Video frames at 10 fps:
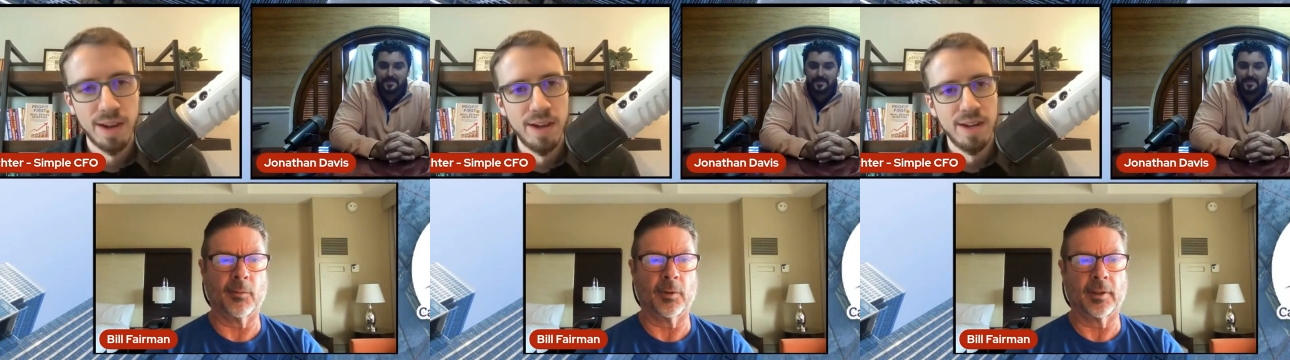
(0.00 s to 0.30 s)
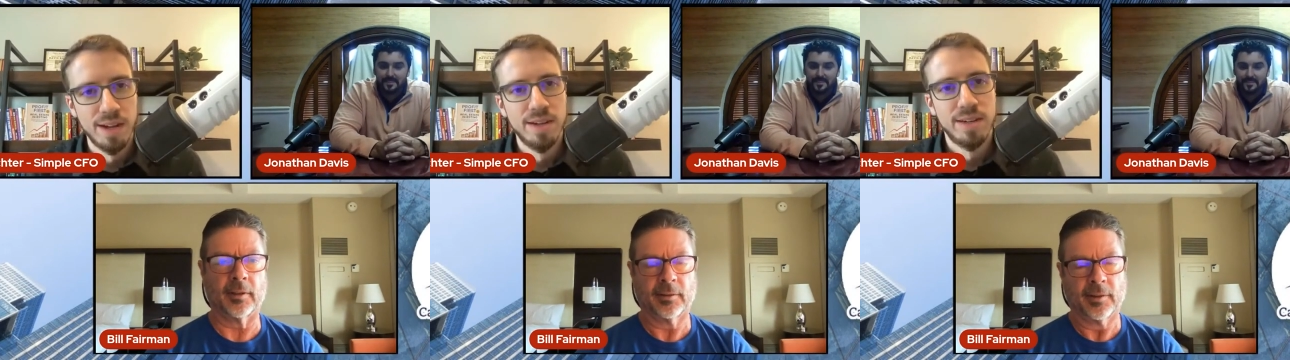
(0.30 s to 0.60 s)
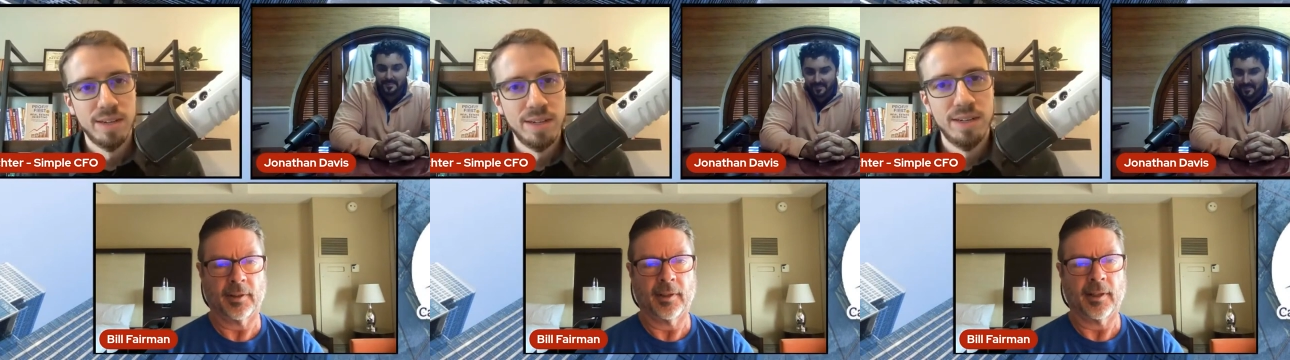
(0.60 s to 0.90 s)
Speaker 1: I want
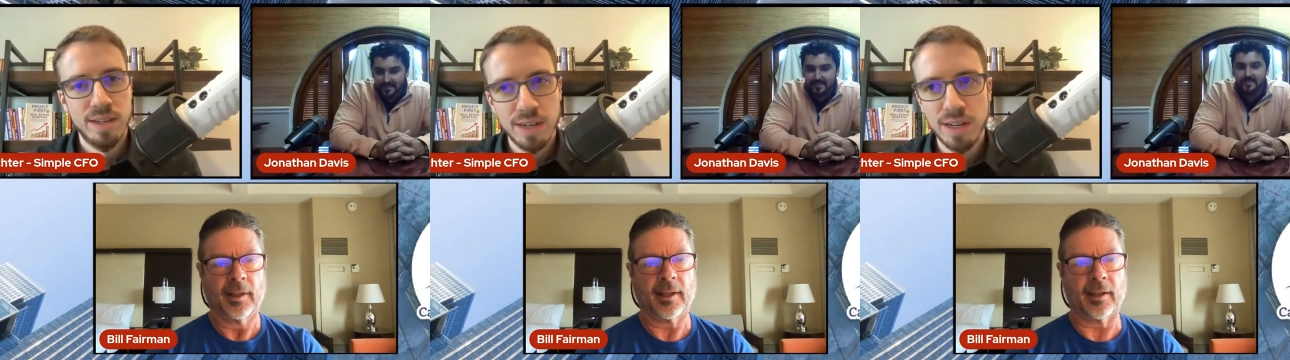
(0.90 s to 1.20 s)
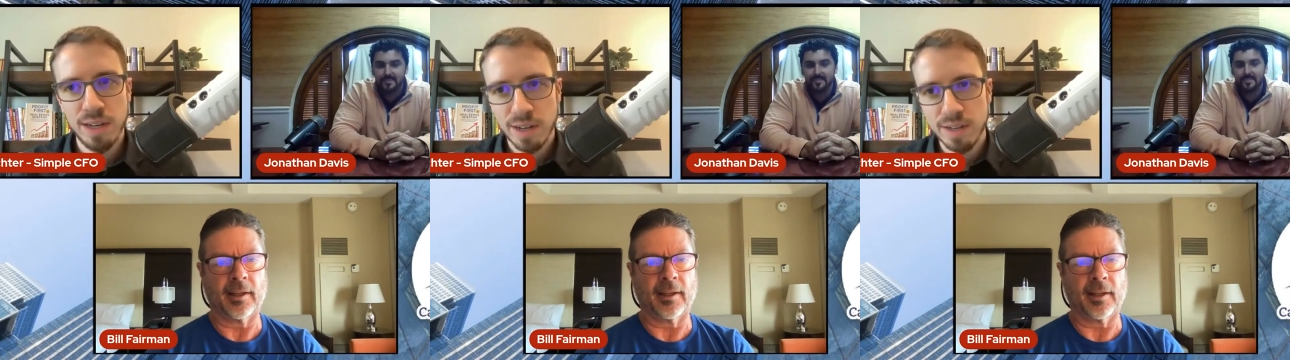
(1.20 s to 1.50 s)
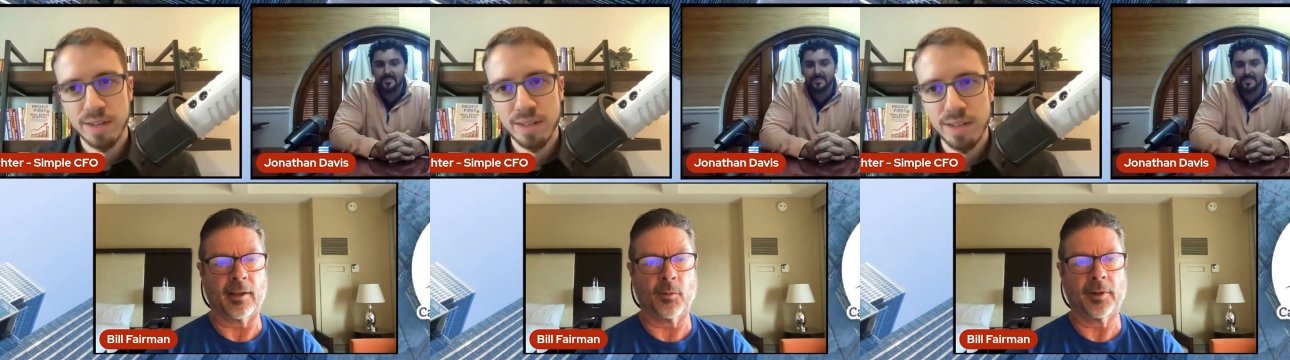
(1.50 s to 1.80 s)

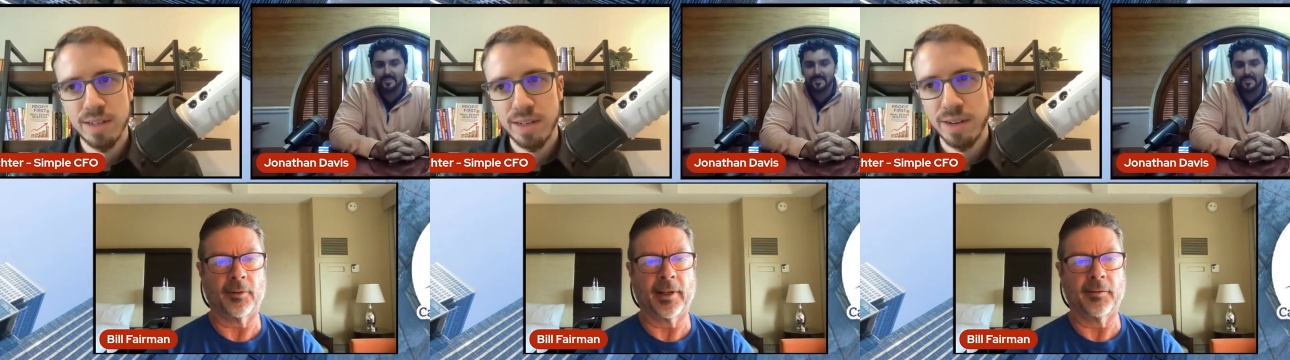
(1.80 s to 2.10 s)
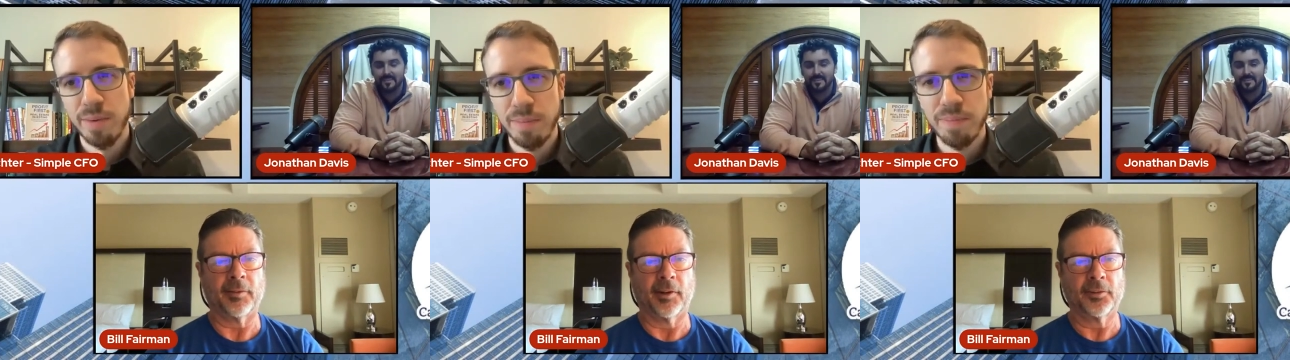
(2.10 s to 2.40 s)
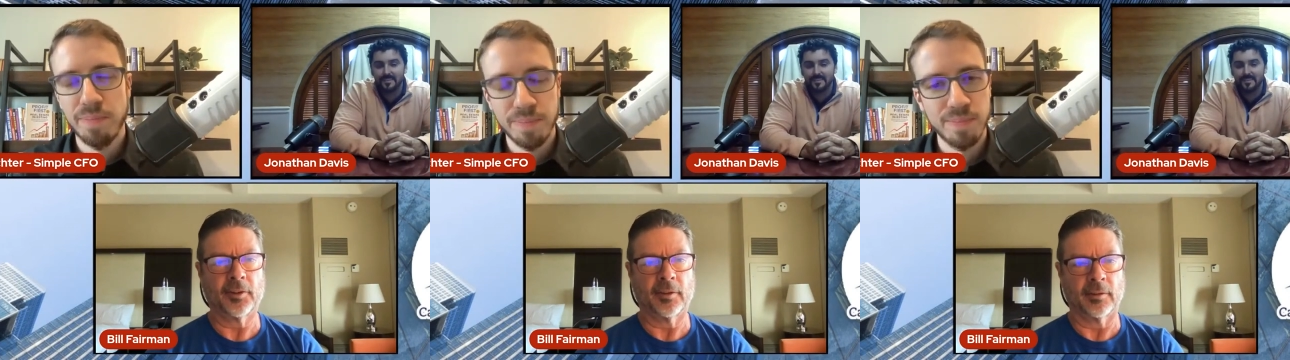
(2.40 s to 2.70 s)
to, I want to write a
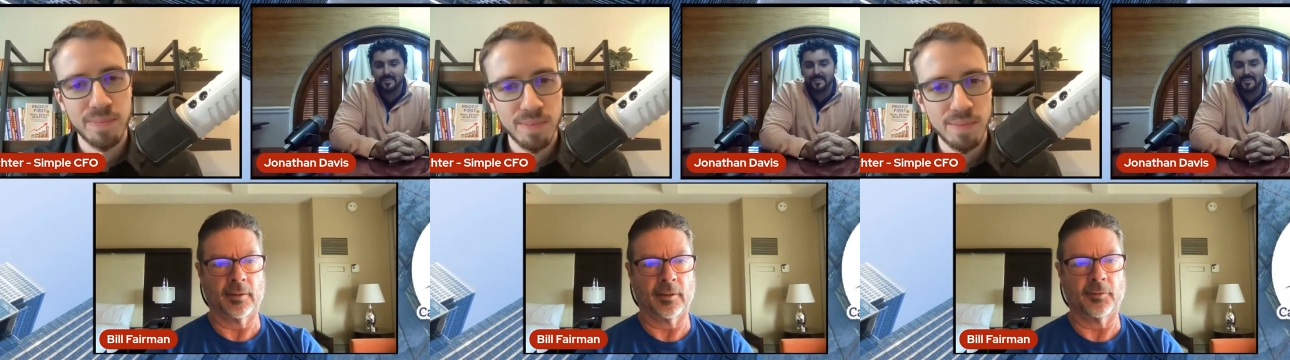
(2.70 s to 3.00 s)
version